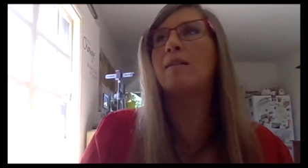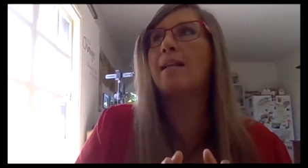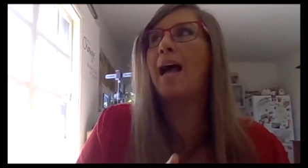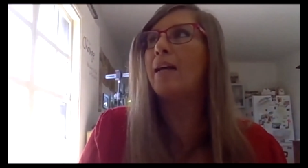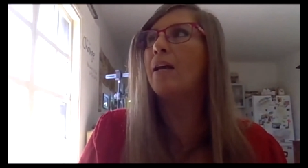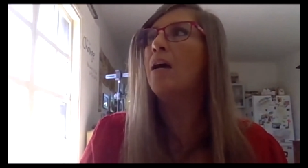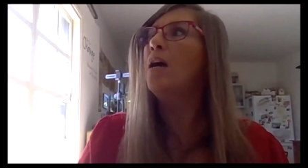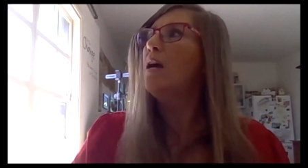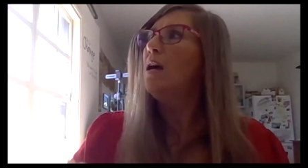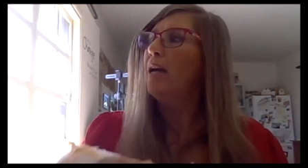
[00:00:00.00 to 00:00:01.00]
It's
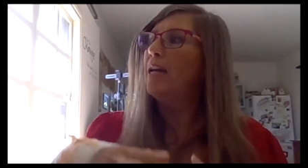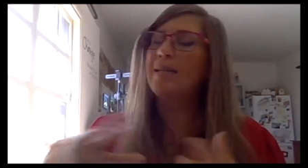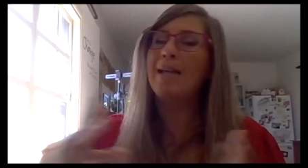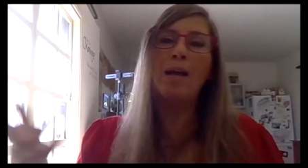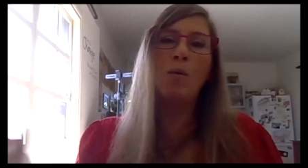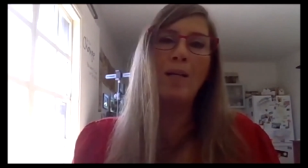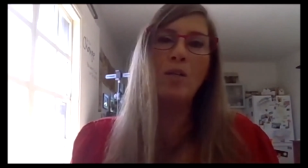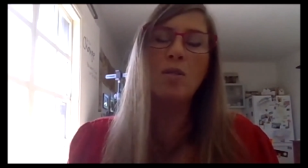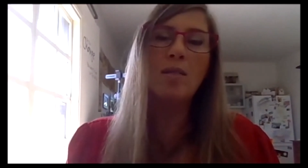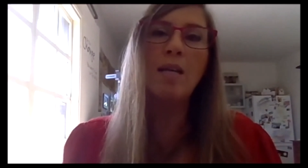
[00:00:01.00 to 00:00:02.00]
like when
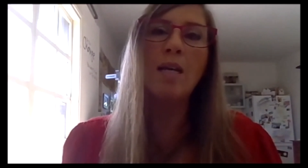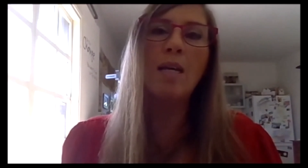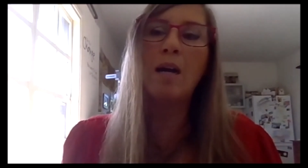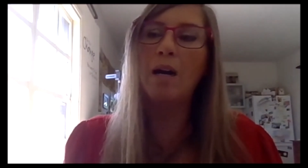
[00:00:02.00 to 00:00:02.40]
you see